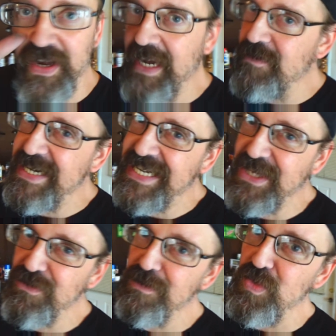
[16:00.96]
I can't wait to
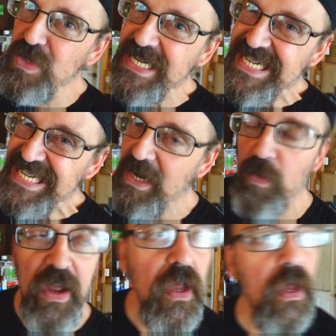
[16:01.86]
throw them away.
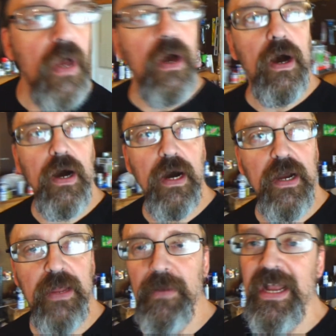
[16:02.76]
Anyway,
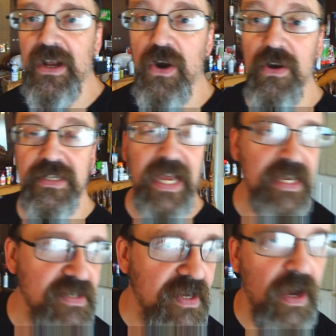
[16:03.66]
get back in
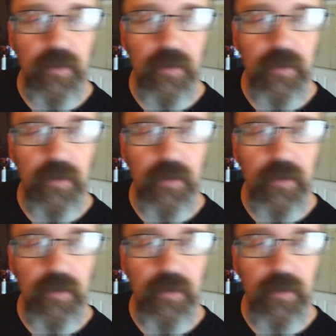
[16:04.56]
contacts.